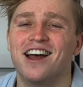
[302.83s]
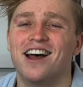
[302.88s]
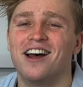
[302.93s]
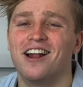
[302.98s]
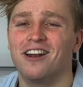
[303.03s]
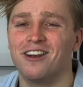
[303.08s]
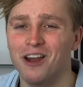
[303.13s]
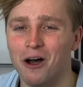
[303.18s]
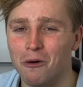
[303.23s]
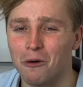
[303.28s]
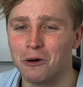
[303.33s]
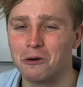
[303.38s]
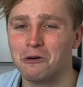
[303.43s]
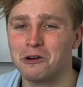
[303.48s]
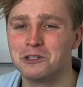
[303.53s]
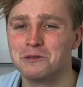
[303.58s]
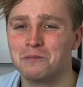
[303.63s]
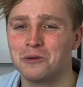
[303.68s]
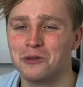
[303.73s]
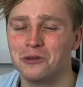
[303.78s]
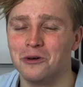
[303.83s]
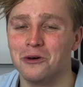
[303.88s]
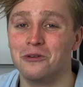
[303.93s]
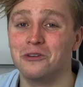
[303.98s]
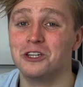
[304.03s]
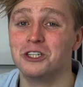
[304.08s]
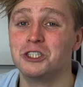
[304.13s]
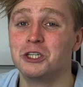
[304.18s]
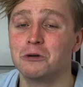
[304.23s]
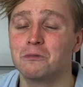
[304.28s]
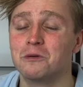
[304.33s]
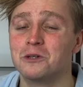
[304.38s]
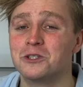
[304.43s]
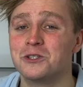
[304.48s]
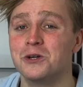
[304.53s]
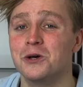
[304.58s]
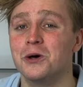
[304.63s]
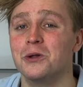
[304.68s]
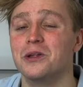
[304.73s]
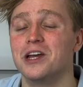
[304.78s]
a lower cost per ton should
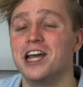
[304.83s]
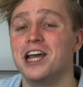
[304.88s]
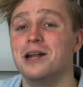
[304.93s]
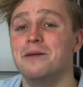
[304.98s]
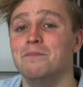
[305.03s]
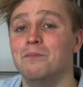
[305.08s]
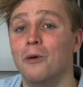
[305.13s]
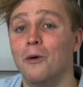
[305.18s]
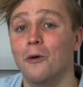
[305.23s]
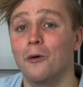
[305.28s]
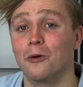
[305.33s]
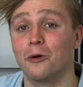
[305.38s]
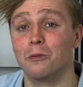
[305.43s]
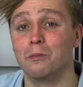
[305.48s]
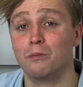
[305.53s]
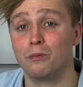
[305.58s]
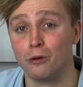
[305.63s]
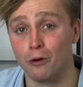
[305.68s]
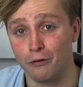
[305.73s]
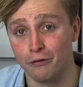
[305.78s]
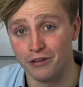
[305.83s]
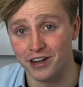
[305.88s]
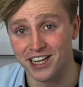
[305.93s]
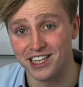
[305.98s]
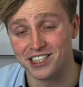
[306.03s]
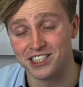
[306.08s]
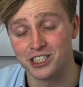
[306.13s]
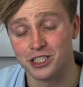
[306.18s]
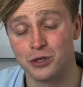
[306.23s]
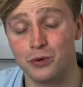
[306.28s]
result in more profits,